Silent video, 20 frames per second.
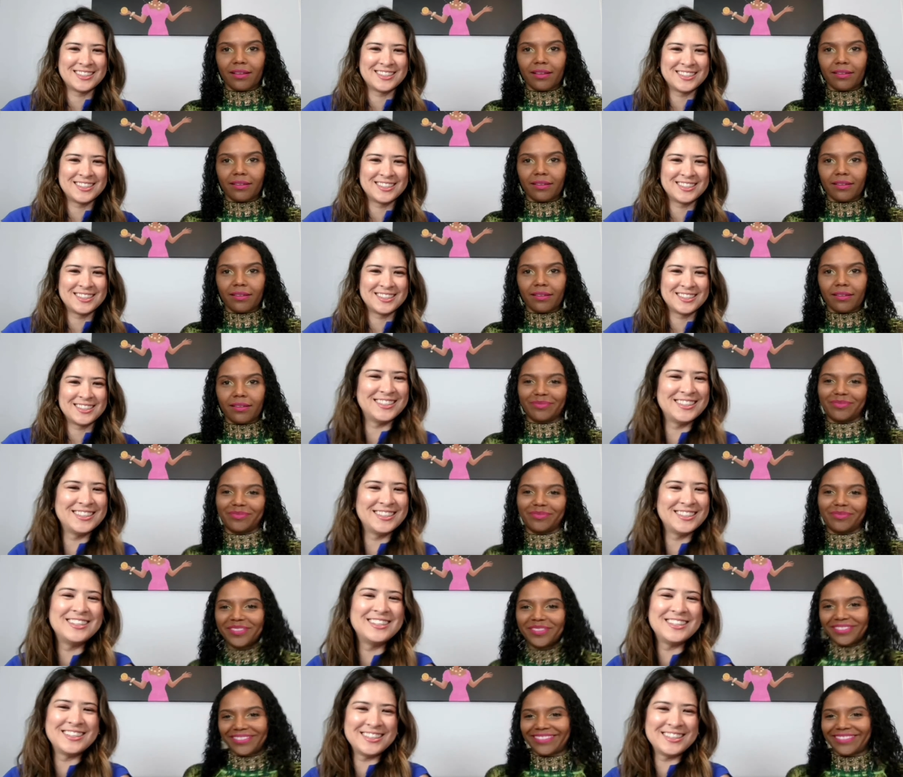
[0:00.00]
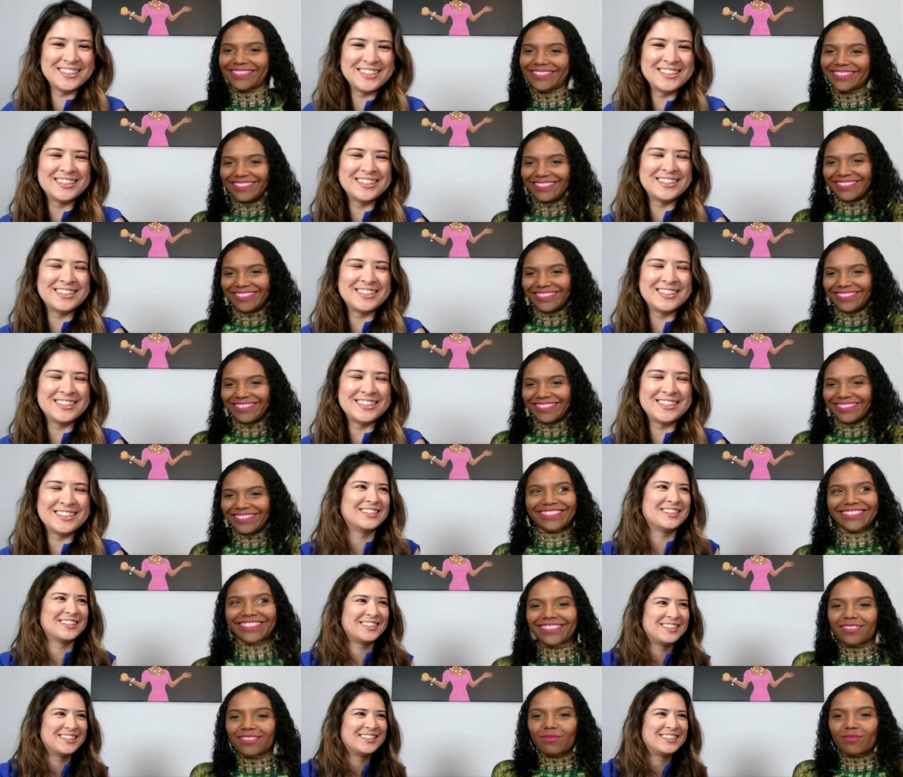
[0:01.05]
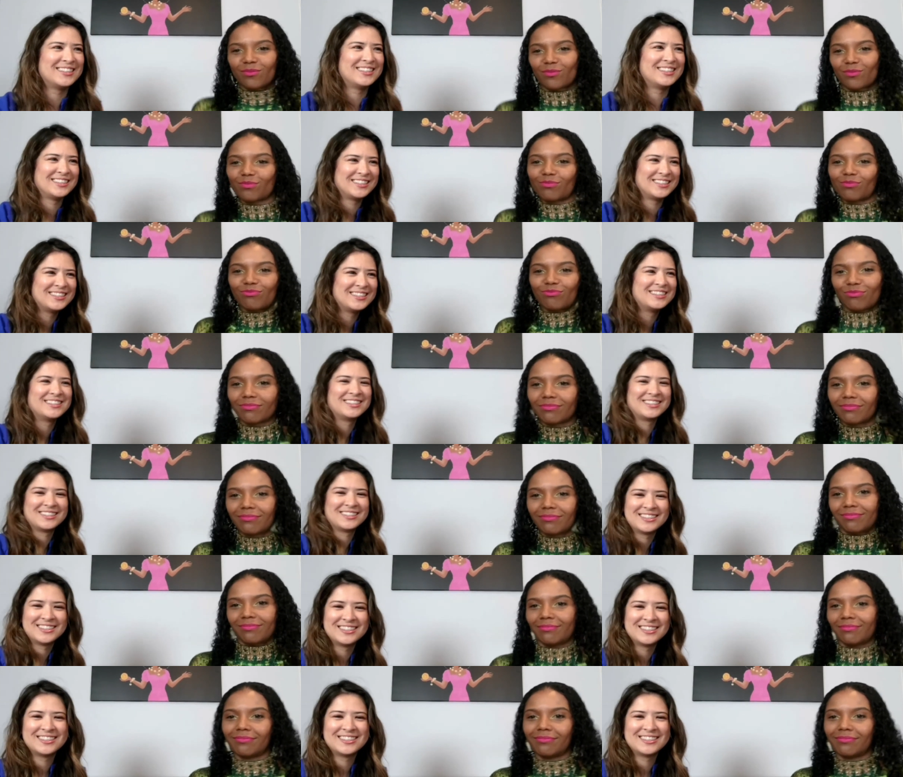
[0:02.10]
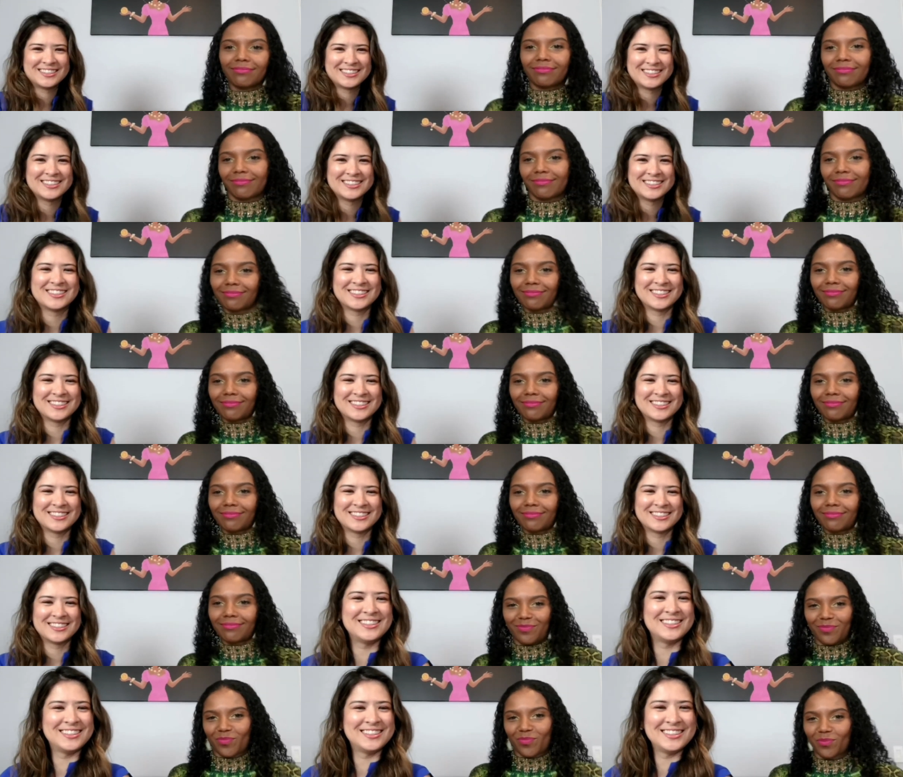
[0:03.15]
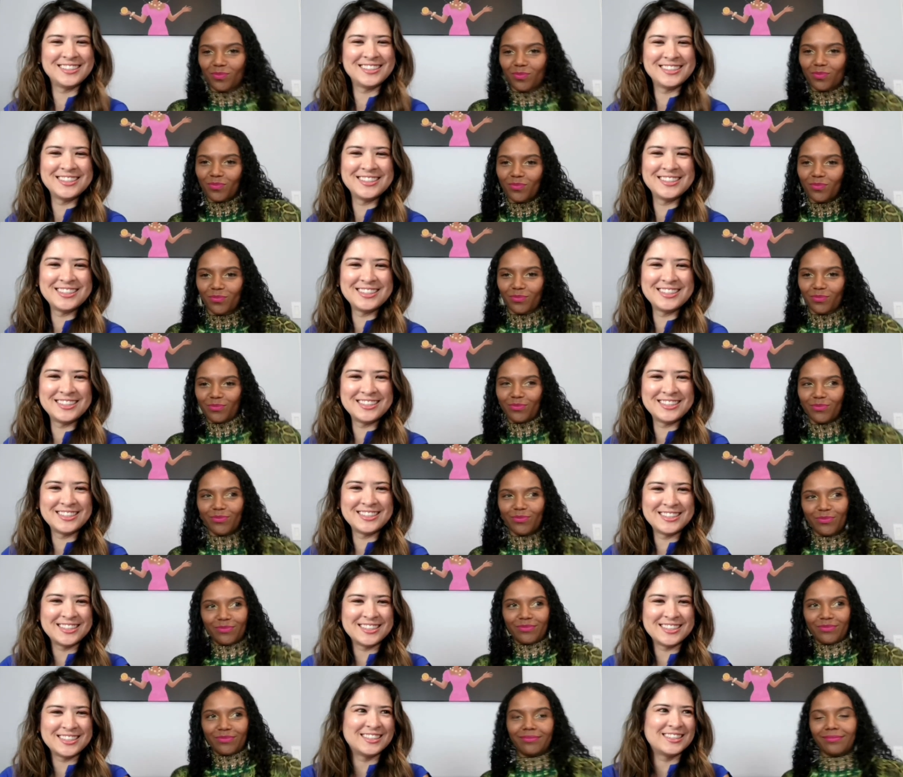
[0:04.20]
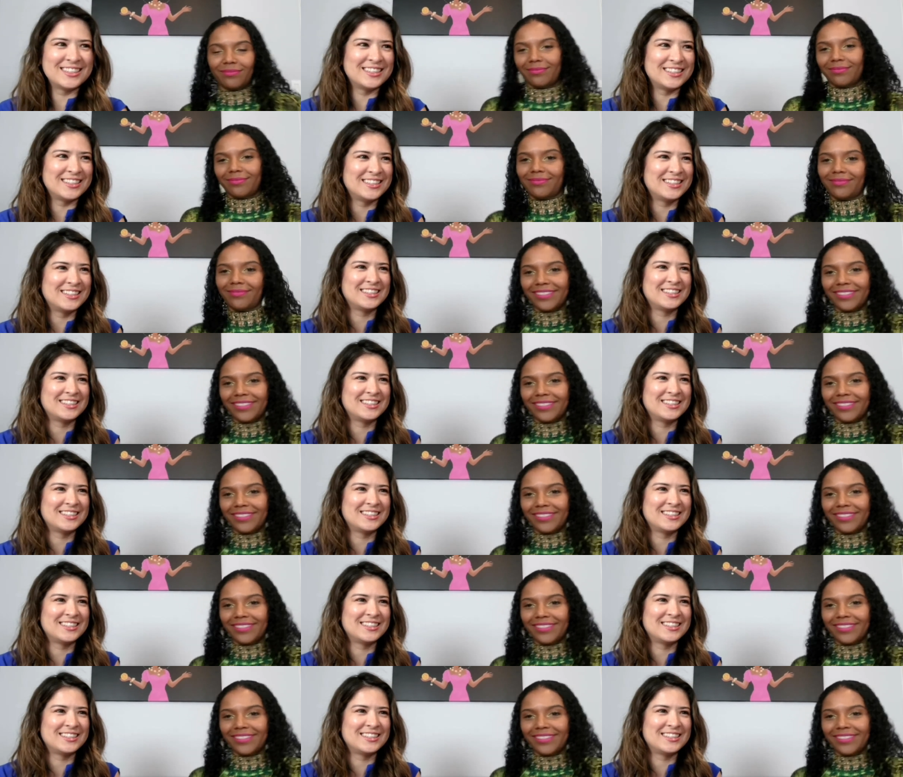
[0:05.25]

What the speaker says: (no one is talking)